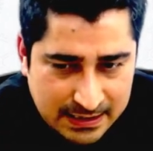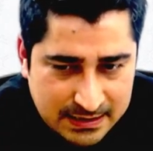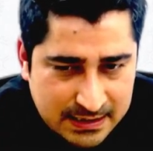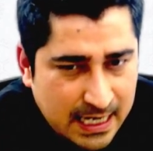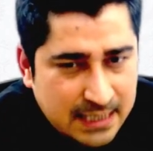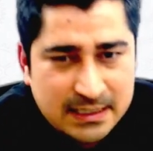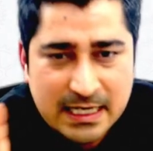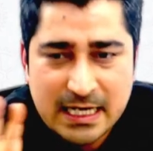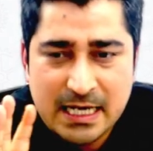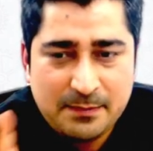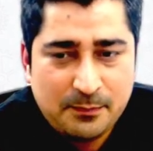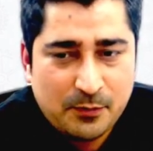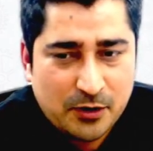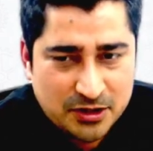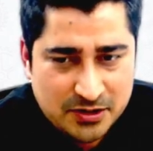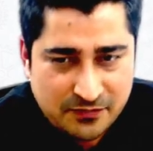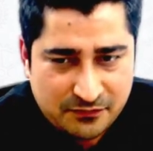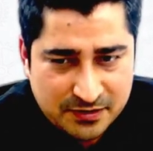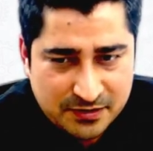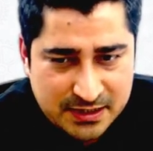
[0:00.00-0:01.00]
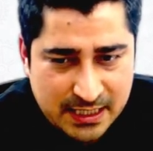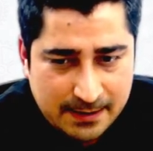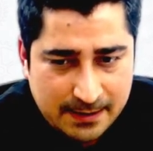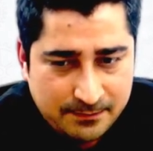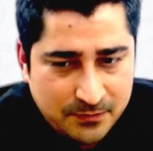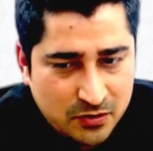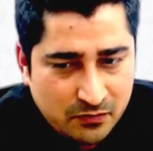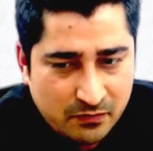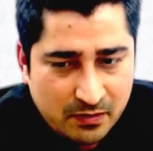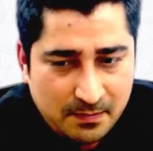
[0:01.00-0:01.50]
At any point of a time,
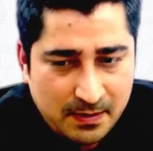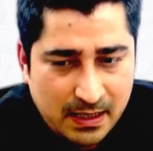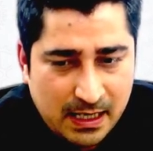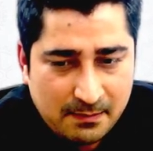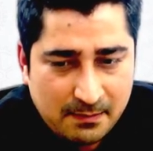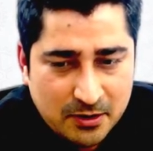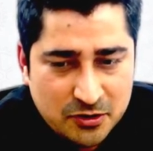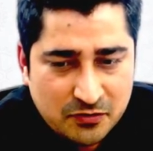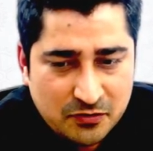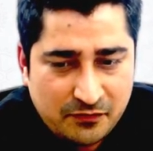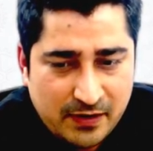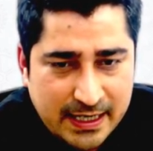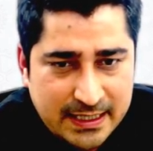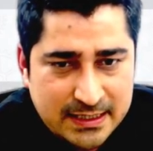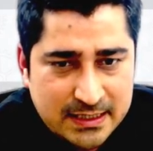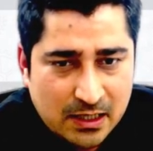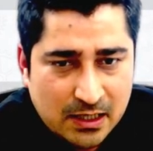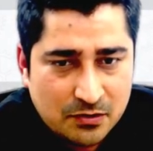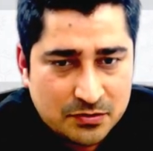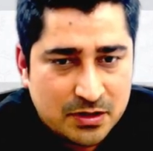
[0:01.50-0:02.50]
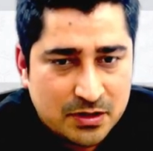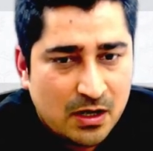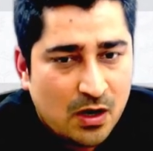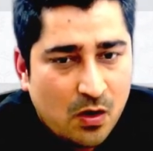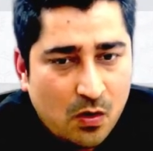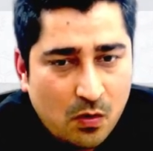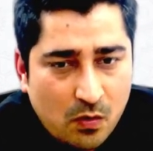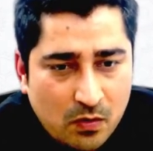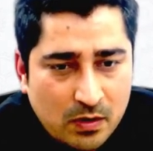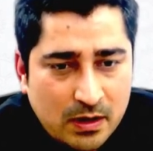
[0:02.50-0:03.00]
you will be able to find out
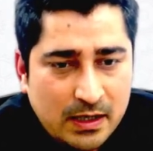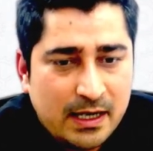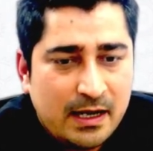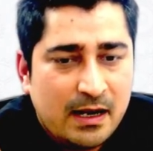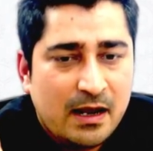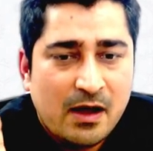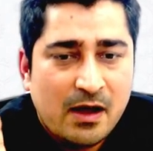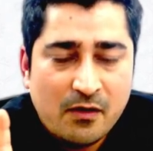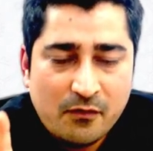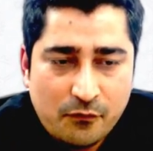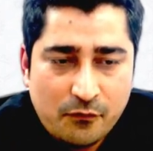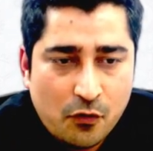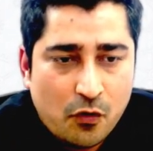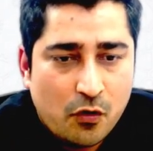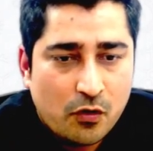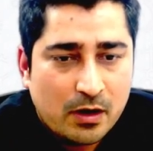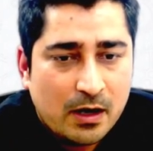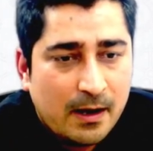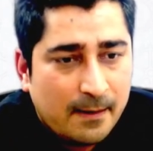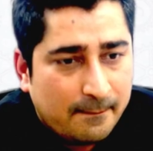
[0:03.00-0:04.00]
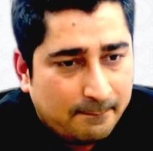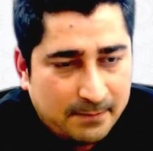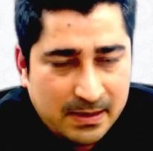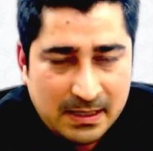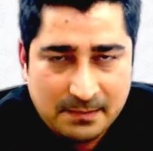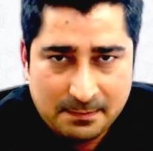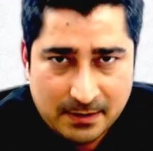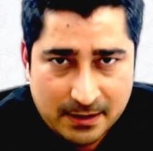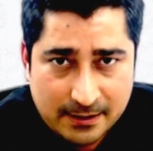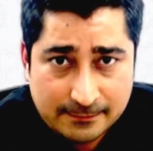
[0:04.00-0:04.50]
only four
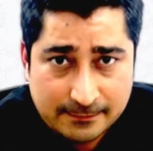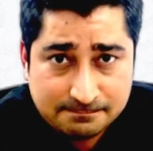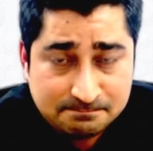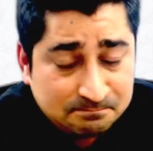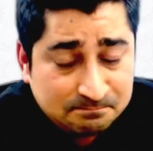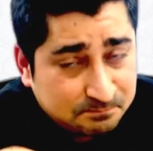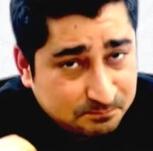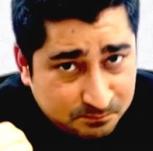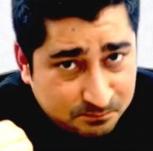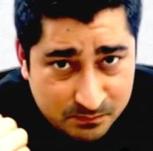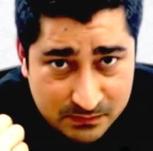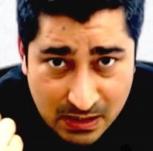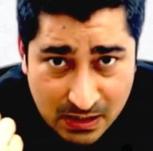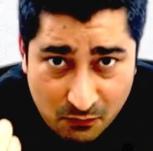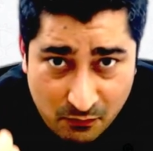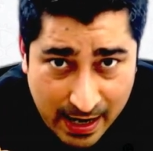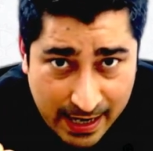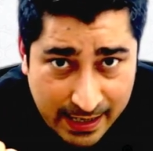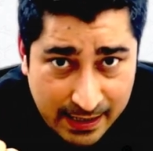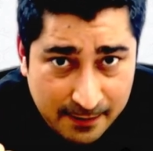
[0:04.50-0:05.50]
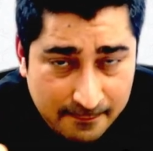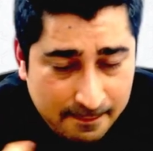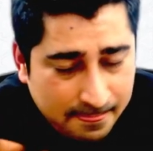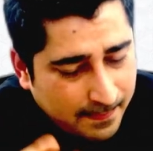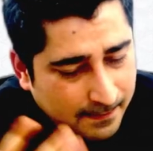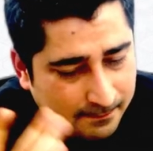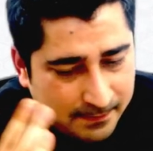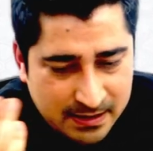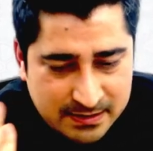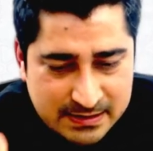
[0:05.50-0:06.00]
people. Why?
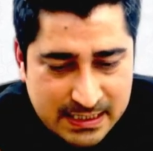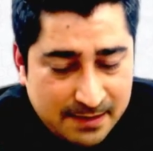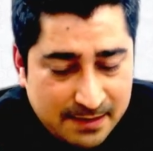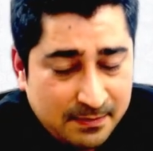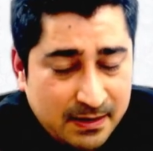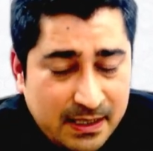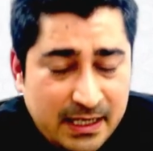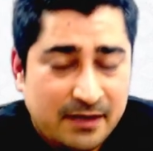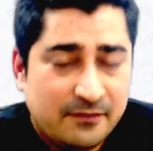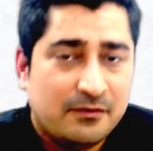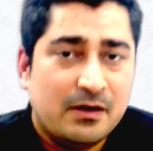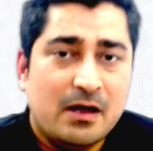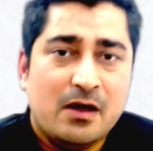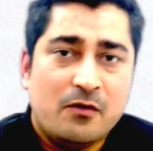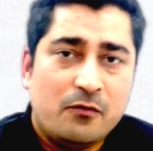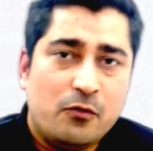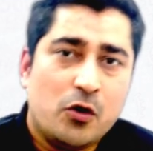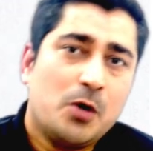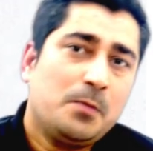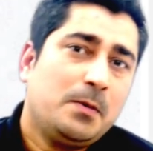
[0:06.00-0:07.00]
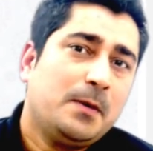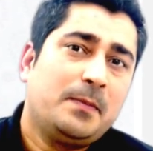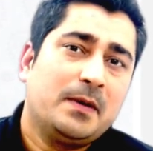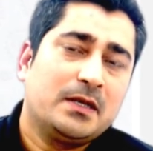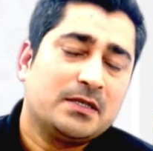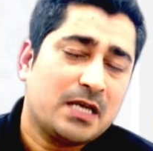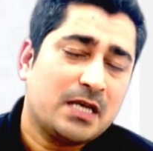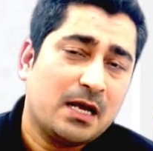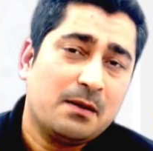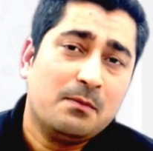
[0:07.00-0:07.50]
Because I believe four people
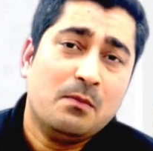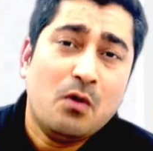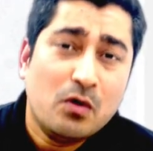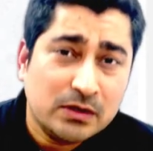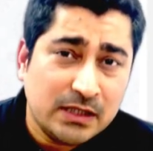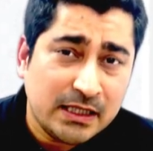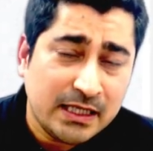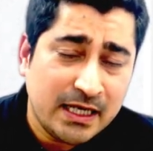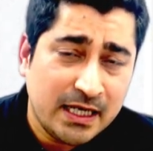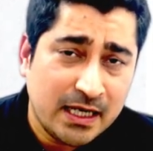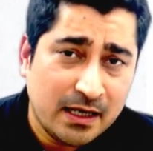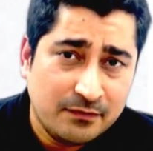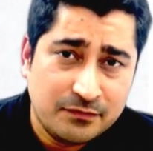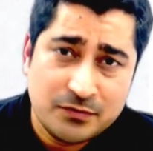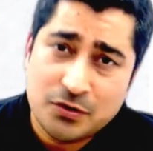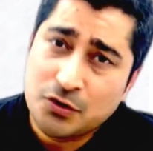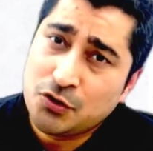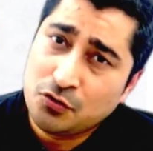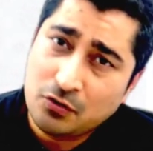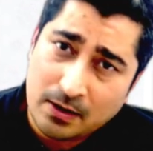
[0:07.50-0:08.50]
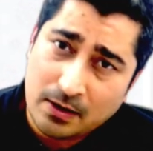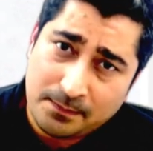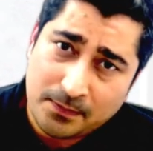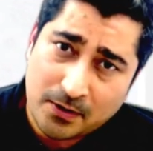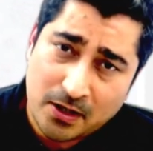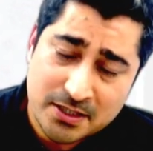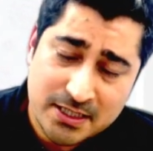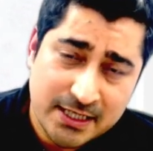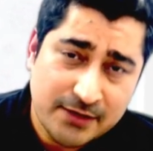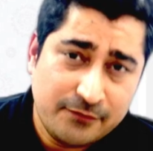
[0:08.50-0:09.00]
are more than enough to do a
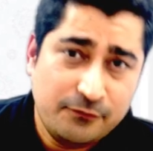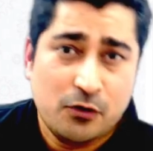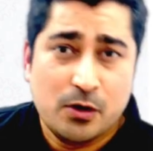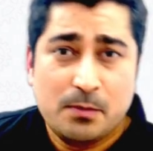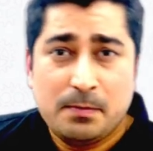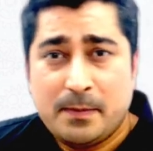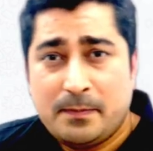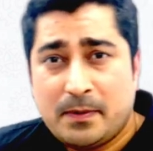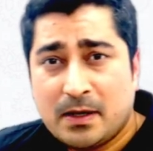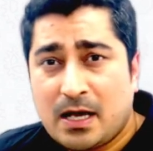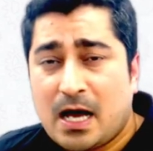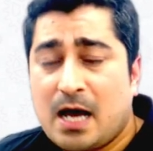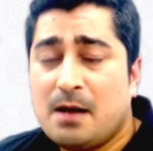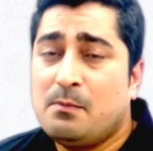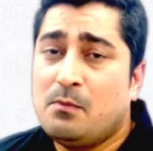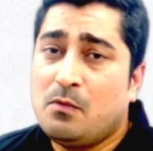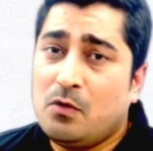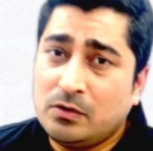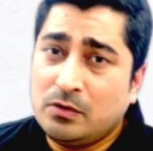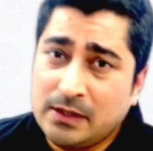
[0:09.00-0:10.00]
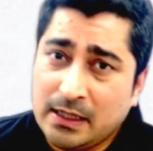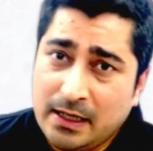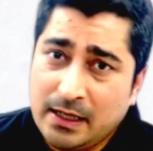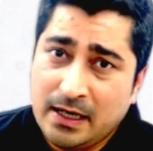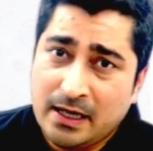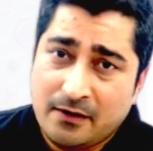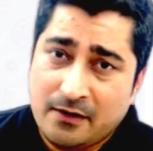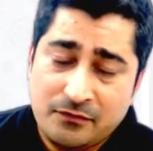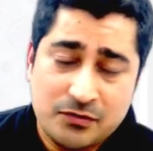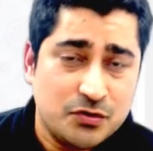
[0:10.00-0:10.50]
project. Four people are more than
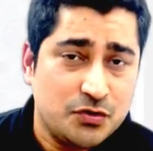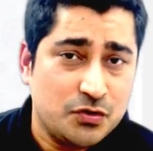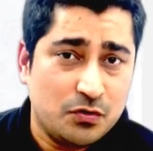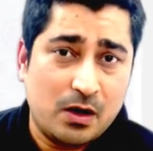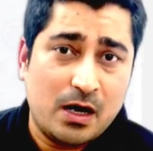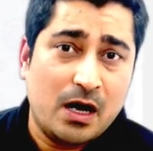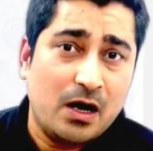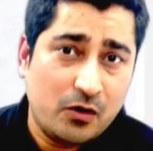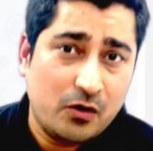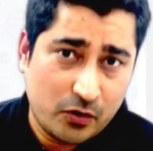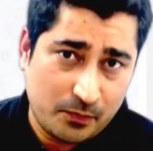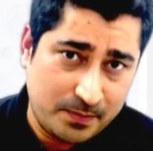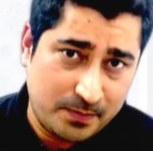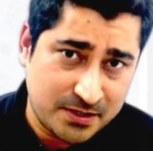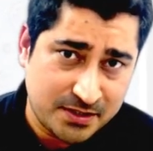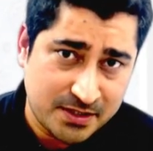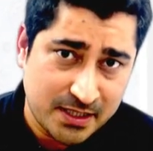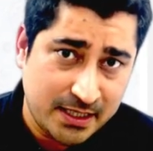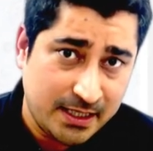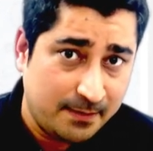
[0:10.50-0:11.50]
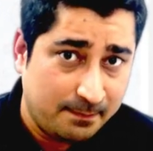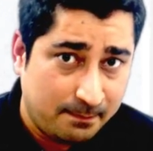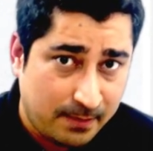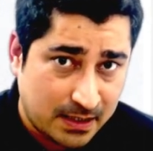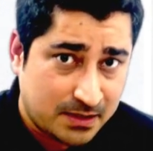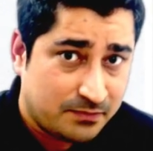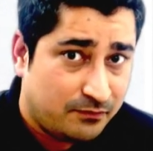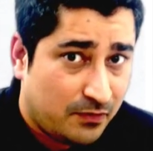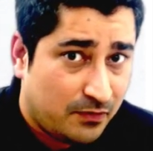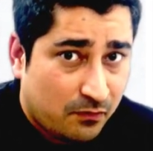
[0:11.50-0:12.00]
enough to do a group study. But
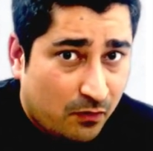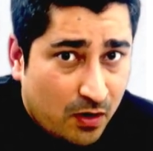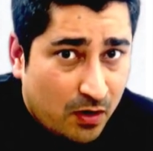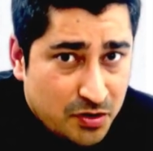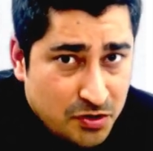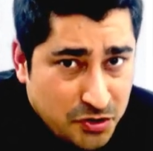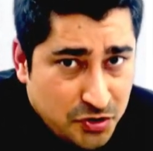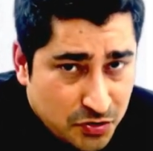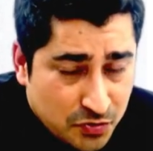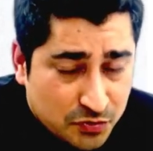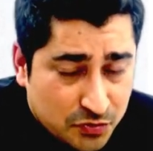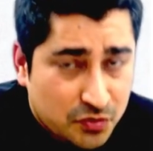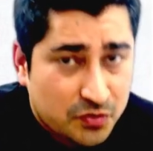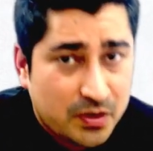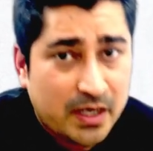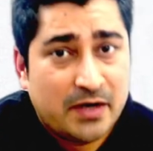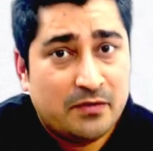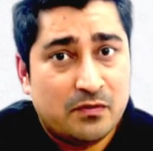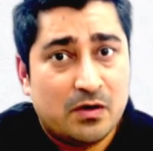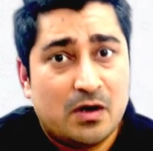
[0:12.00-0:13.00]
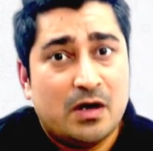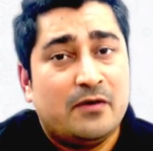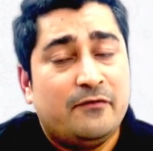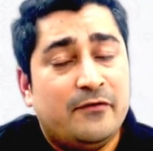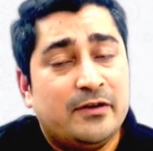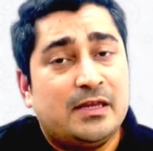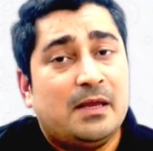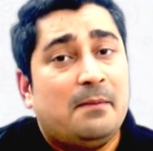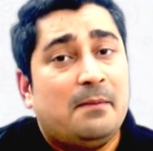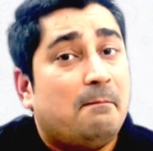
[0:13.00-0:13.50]
we want you to network with
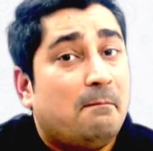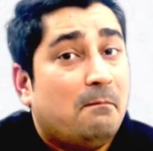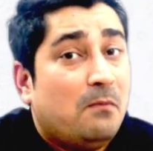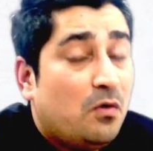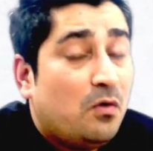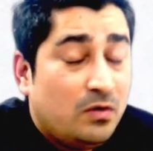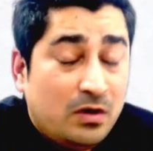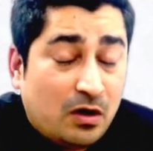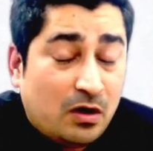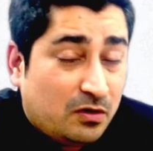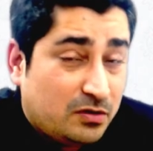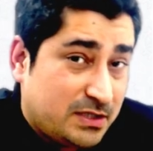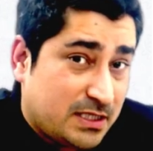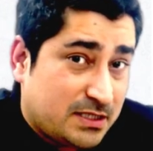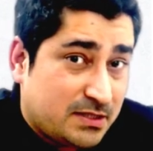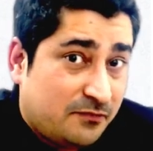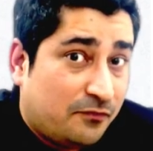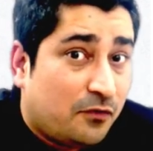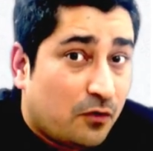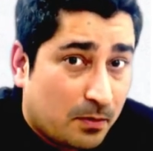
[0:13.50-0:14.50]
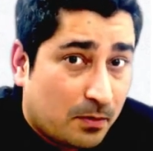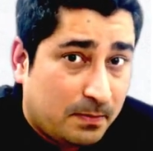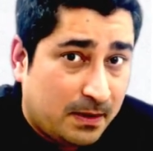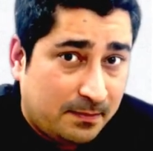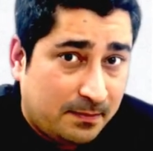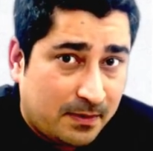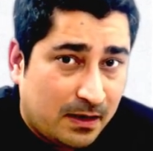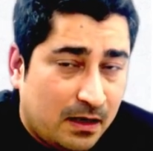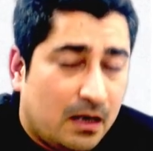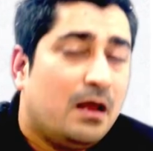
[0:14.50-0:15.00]
not just four
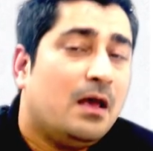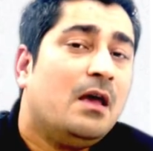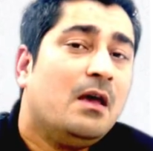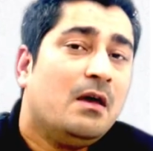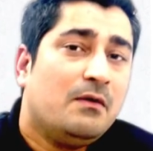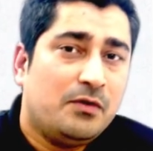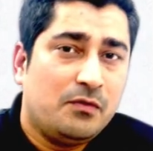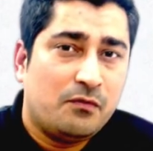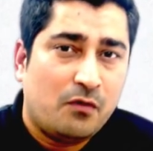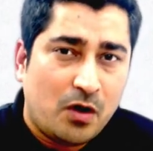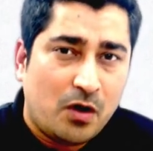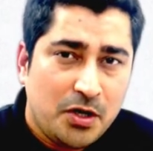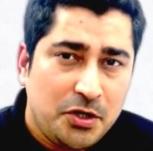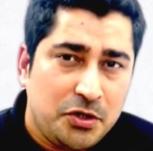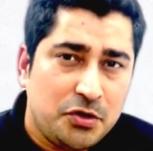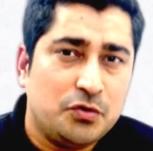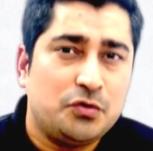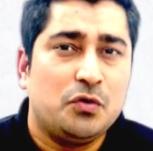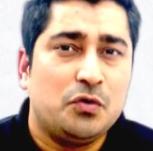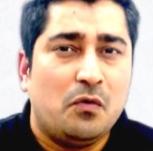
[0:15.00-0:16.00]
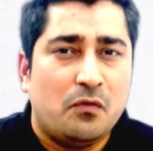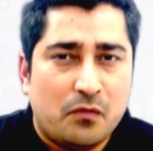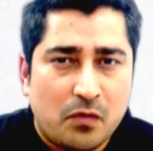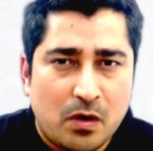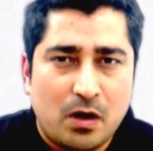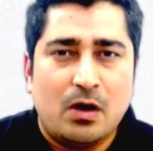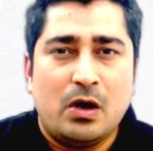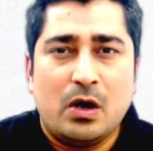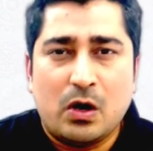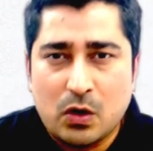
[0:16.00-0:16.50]
people. We want you to
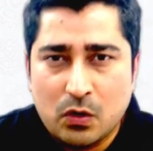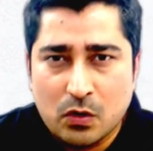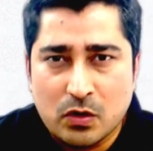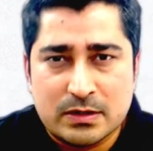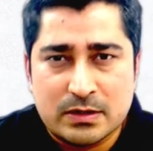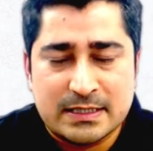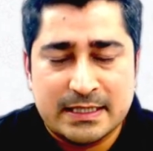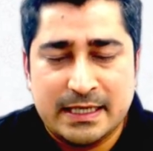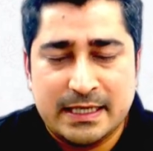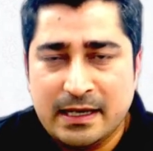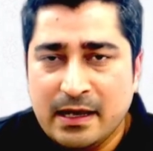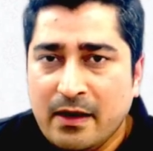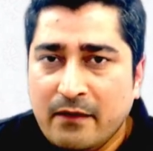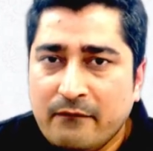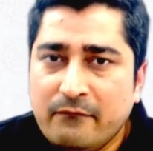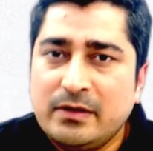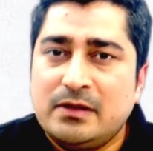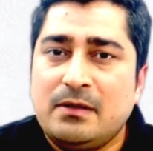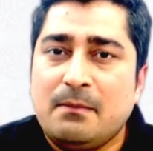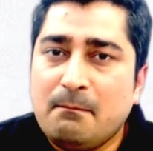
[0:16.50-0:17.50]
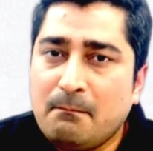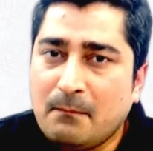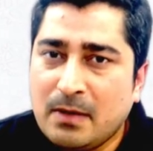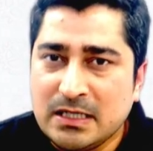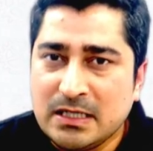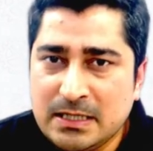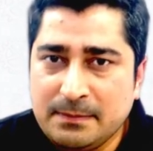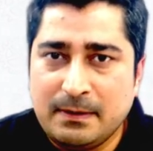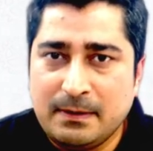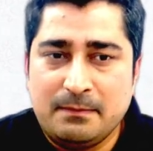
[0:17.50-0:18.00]
work closely with
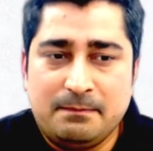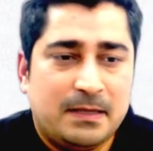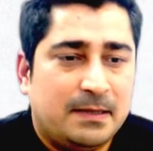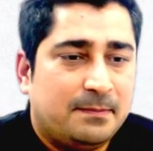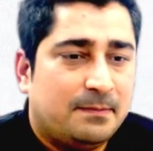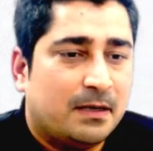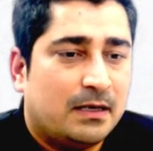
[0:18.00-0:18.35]
multiple people.